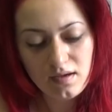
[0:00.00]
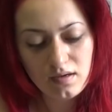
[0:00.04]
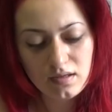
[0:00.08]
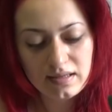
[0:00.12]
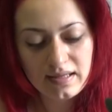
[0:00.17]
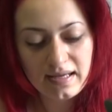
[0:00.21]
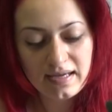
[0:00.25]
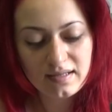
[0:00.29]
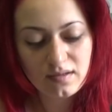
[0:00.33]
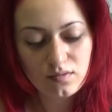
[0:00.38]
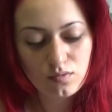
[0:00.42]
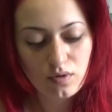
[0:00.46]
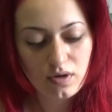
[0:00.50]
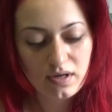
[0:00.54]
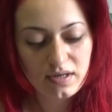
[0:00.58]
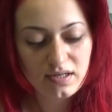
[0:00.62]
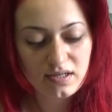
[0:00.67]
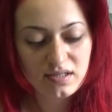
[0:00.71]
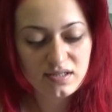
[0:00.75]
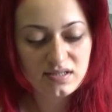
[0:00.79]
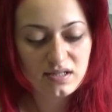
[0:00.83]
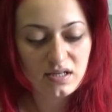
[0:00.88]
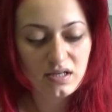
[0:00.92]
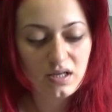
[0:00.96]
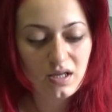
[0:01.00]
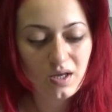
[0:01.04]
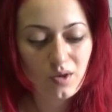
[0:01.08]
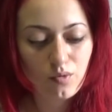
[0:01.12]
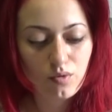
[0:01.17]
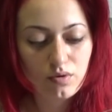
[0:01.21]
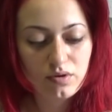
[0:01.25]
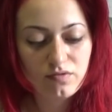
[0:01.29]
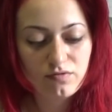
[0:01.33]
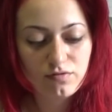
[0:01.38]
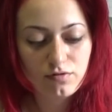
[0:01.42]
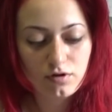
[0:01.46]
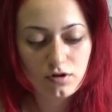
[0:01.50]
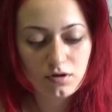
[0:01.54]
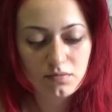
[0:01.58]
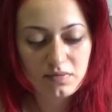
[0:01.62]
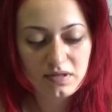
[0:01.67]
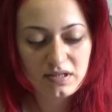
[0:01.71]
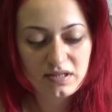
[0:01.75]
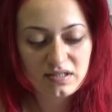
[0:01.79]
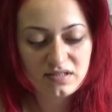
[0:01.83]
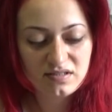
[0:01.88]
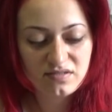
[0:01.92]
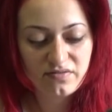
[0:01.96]
That one is a liquid form.
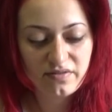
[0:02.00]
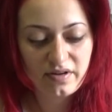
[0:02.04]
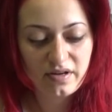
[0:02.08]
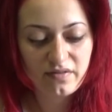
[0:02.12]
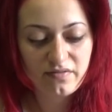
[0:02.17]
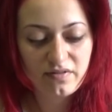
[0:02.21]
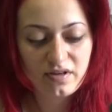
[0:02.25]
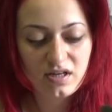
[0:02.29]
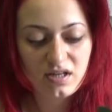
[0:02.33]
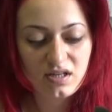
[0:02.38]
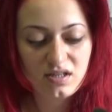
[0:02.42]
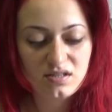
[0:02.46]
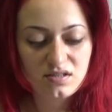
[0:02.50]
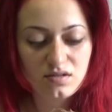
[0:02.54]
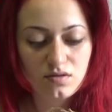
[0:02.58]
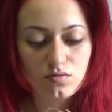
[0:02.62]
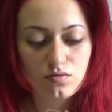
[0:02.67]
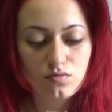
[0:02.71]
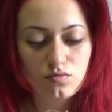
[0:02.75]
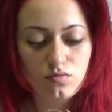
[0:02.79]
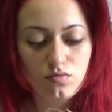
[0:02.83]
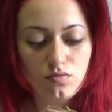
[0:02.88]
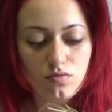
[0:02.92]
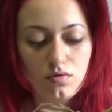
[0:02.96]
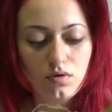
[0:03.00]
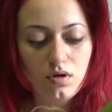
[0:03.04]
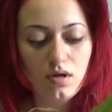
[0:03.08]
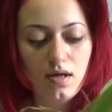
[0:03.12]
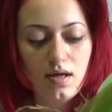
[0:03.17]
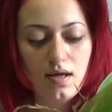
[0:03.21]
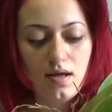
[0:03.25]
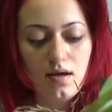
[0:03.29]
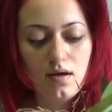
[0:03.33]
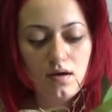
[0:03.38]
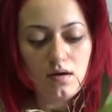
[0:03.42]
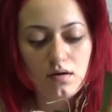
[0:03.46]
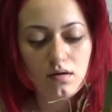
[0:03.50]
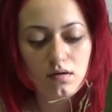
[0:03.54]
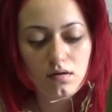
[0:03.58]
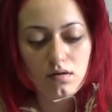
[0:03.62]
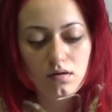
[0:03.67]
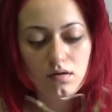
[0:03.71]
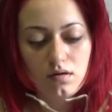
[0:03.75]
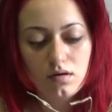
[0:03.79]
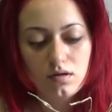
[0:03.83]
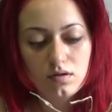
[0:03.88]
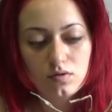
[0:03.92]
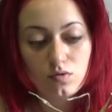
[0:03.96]
It is very easy to do,
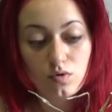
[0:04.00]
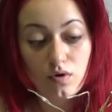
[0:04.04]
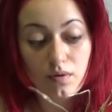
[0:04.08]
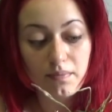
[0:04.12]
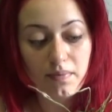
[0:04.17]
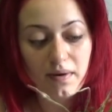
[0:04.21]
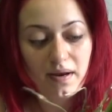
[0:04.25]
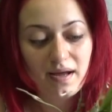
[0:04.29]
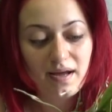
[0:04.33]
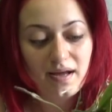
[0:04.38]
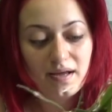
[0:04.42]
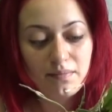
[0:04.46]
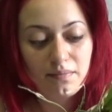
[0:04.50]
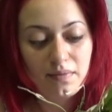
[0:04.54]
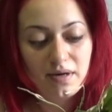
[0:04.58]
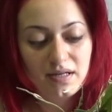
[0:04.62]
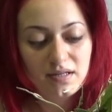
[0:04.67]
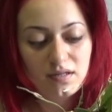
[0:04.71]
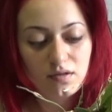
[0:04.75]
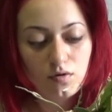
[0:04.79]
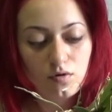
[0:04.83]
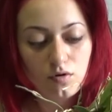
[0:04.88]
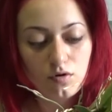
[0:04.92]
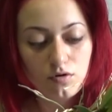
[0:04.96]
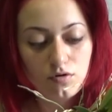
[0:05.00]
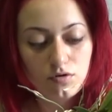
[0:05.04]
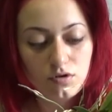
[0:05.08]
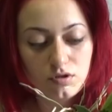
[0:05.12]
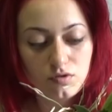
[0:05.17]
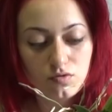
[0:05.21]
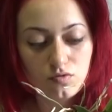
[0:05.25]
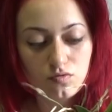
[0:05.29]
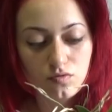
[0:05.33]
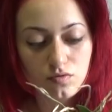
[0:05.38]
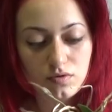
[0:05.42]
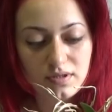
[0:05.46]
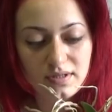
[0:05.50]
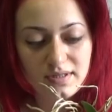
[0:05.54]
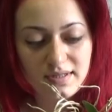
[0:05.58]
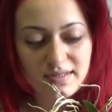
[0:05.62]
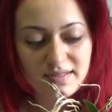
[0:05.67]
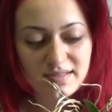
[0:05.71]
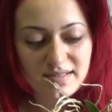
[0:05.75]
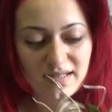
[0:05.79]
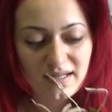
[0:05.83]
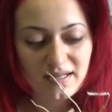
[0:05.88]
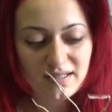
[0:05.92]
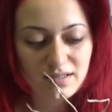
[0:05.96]
to apply, but all you need to do it
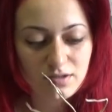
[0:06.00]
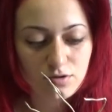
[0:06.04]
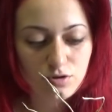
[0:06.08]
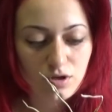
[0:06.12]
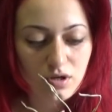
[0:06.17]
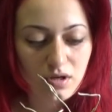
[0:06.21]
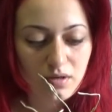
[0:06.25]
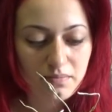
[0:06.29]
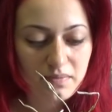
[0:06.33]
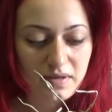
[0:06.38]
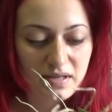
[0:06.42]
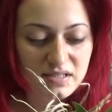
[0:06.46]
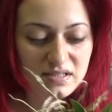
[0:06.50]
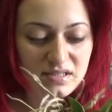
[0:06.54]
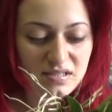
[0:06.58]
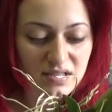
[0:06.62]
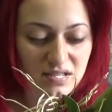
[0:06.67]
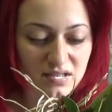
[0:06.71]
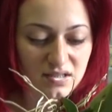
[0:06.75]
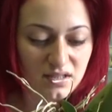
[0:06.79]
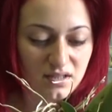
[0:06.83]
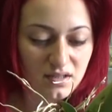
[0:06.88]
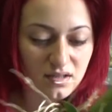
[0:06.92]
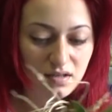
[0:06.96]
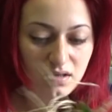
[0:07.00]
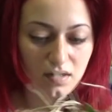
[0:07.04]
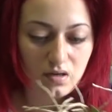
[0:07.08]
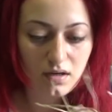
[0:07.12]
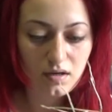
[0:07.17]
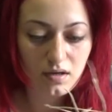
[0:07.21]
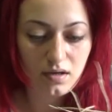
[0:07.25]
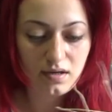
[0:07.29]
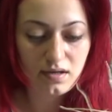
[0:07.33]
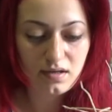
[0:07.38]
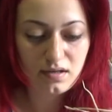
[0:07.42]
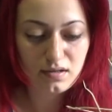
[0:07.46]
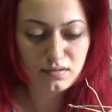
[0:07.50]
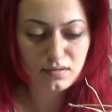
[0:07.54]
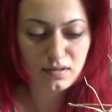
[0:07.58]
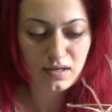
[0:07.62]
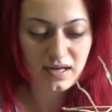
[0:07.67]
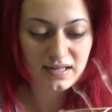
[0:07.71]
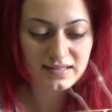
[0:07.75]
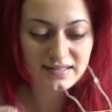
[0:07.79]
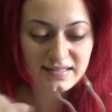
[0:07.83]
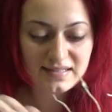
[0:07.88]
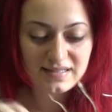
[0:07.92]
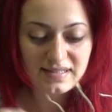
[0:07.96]
is not really mix it
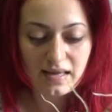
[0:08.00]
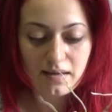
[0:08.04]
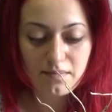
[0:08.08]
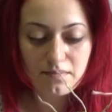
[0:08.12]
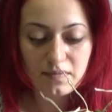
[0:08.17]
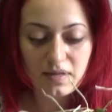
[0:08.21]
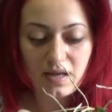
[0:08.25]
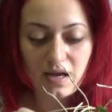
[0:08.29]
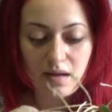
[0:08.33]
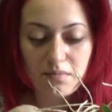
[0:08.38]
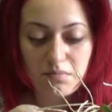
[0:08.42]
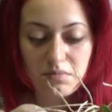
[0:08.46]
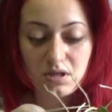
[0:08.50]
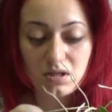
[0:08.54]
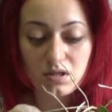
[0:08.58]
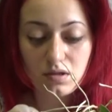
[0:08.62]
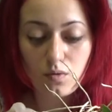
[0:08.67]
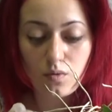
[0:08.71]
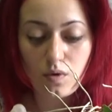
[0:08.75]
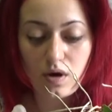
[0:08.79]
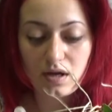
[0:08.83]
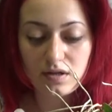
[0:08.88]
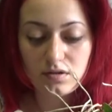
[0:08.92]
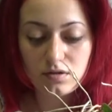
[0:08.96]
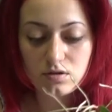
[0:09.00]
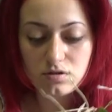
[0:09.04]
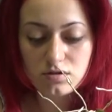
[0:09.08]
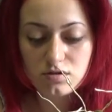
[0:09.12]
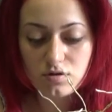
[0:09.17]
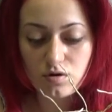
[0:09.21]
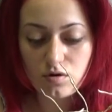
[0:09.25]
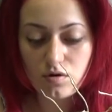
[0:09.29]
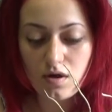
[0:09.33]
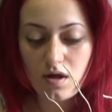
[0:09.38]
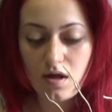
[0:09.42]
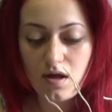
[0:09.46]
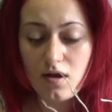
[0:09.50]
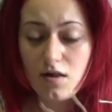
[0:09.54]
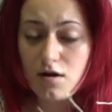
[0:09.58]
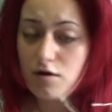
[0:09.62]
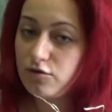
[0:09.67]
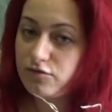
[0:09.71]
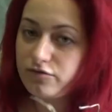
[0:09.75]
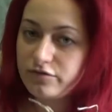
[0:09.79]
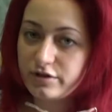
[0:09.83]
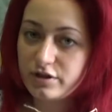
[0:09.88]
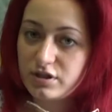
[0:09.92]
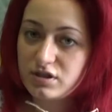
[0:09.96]
at the same time in the water. So
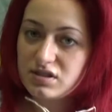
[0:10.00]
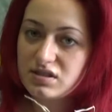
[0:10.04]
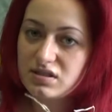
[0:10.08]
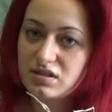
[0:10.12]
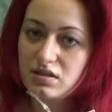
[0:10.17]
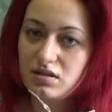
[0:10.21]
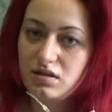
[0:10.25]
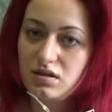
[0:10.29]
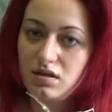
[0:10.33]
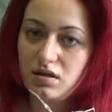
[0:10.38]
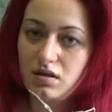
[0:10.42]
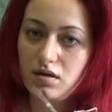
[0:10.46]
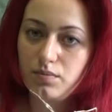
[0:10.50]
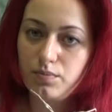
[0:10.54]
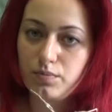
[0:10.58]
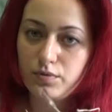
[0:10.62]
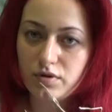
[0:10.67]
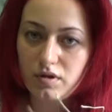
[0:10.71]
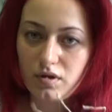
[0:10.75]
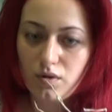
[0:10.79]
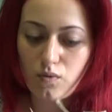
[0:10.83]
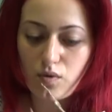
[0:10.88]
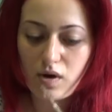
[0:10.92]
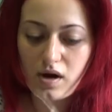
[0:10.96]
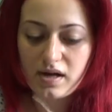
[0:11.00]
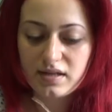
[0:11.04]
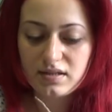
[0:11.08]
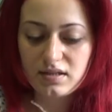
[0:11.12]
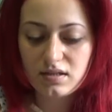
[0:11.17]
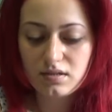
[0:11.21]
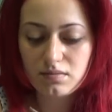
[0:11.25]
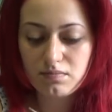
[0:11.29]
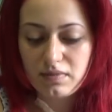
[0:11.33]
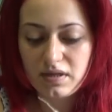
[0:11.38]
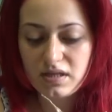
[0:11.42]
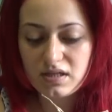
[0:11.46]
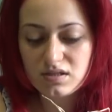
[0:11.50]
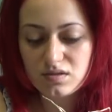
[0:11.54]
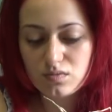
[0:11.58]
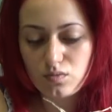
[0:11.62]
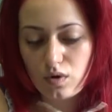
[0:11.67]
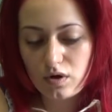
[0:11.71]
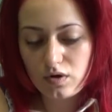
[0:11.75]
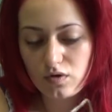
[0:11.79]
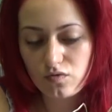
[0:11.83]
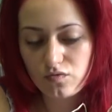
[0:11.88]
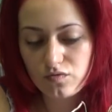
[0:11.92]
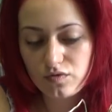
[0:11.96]
first put the water, mix
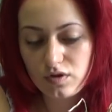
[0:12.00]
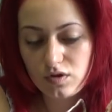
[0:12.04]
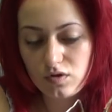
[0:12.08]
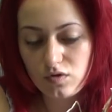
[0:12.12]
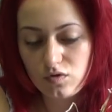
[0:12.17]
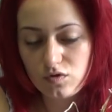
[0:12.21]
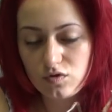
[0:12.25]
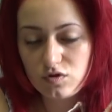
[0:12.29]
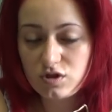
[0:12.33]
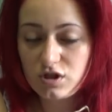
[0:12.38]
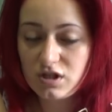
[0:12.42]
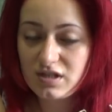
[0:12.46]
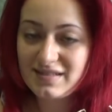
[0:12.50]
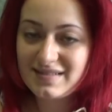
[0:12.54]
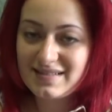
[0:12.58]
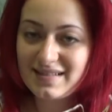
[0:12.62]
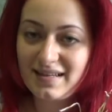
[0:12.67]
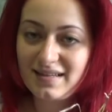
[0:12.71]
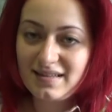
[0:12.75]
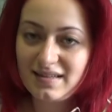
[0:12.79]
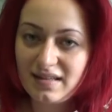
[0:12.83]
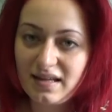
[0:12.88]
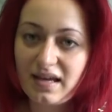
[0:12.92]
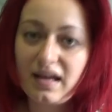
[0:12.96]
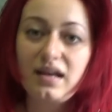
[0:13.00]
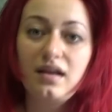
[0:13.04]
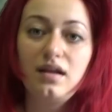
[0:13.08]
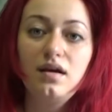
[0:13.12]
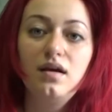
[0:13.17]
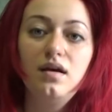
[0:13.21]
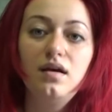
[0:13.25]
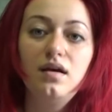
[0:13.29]
one of the nutrients, and then